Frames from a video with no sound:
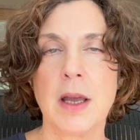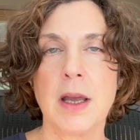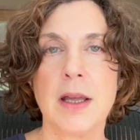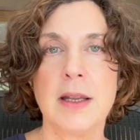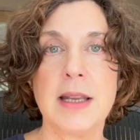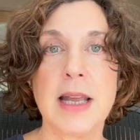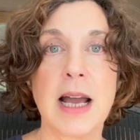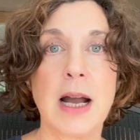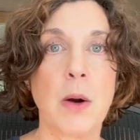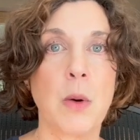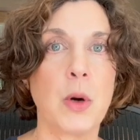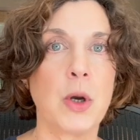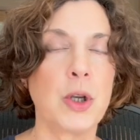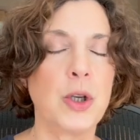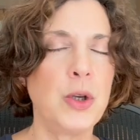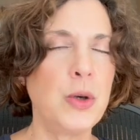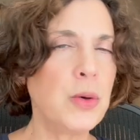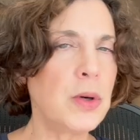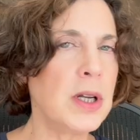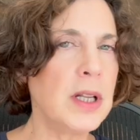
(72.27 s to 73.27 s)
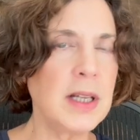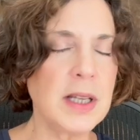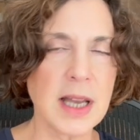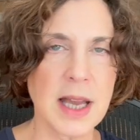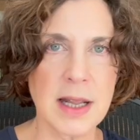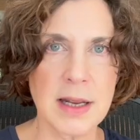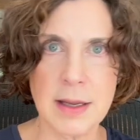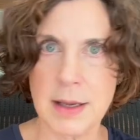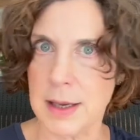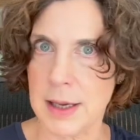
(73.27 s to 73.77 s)
Now, you can
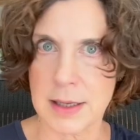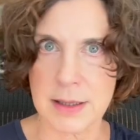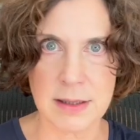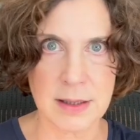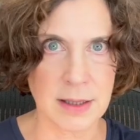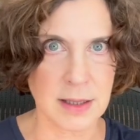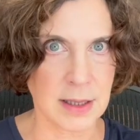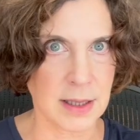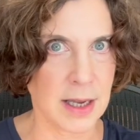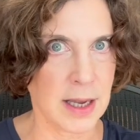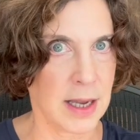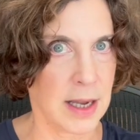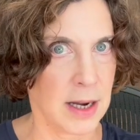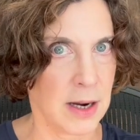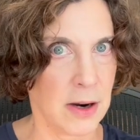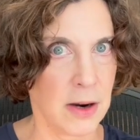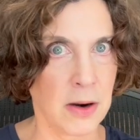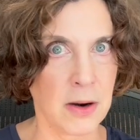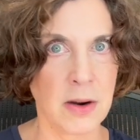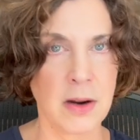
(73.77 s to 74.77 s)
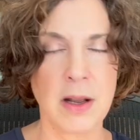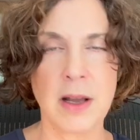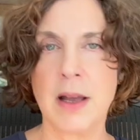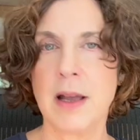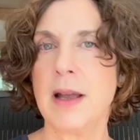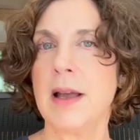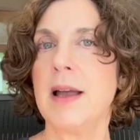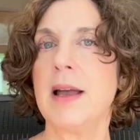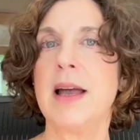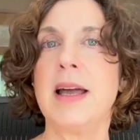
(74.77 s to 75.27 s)
get excellent care
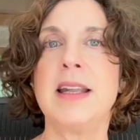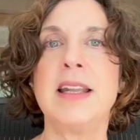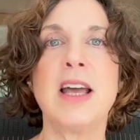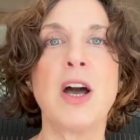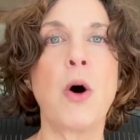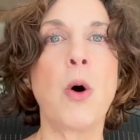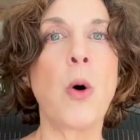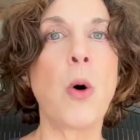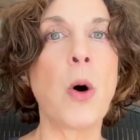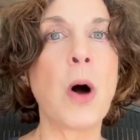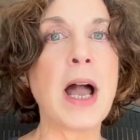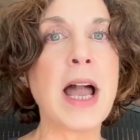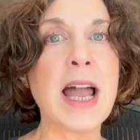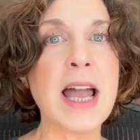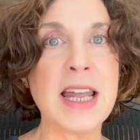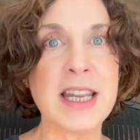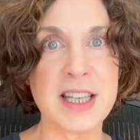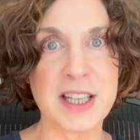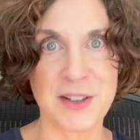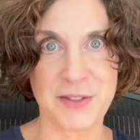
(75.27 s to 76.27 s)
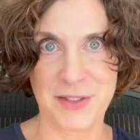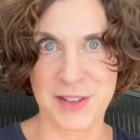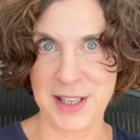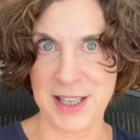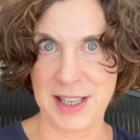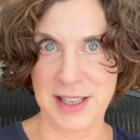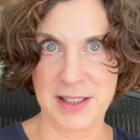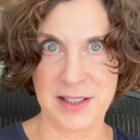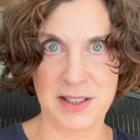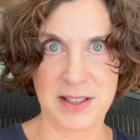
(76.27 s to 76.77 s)
at any of
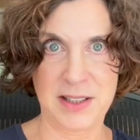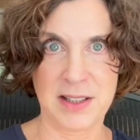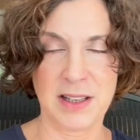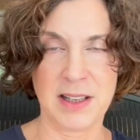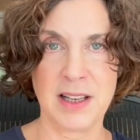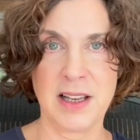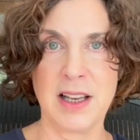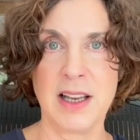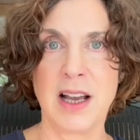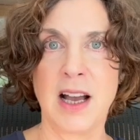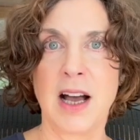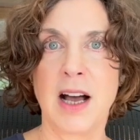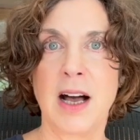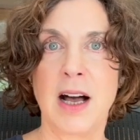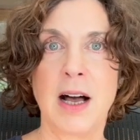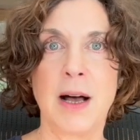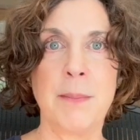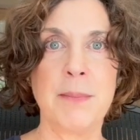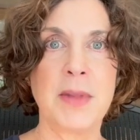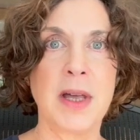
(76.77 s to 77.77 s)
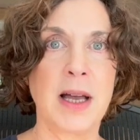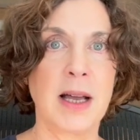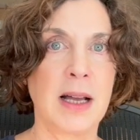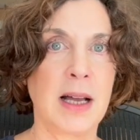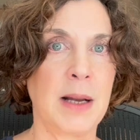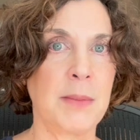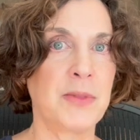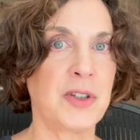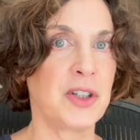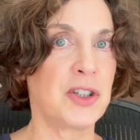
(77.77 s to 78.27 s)
these.
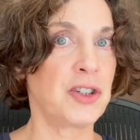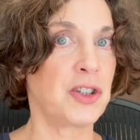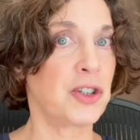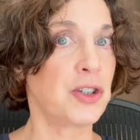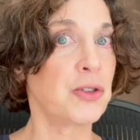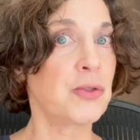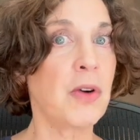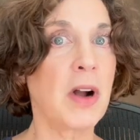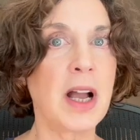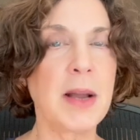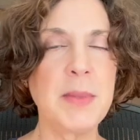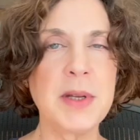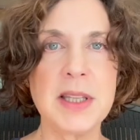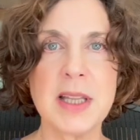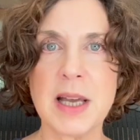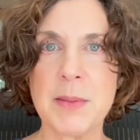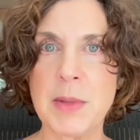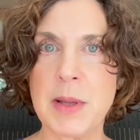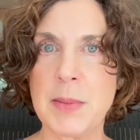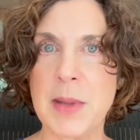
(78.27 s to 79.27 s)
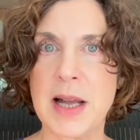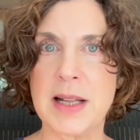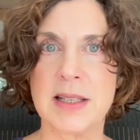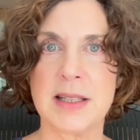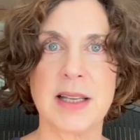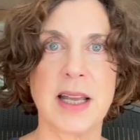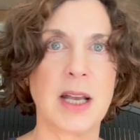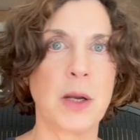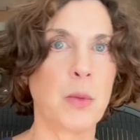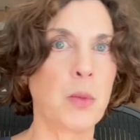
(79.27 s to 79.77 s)
I'm just describing them. I'm not
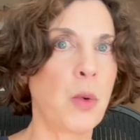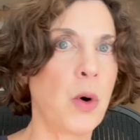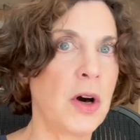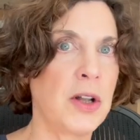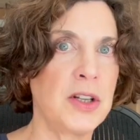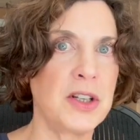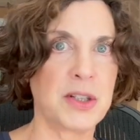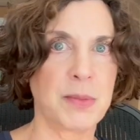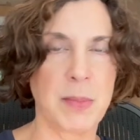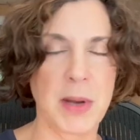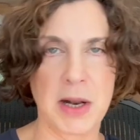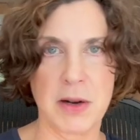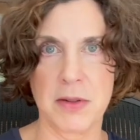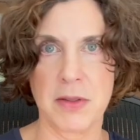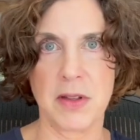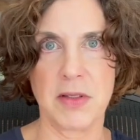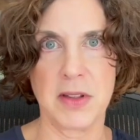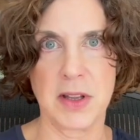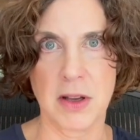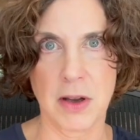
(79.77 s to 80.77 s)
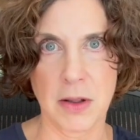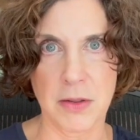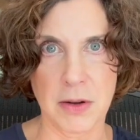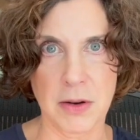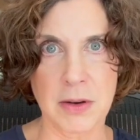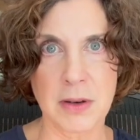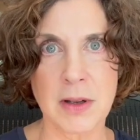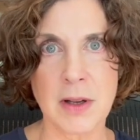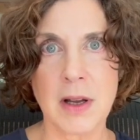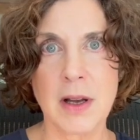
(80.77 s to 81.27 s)
saying one is better than the
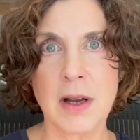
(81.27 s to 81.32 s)
other.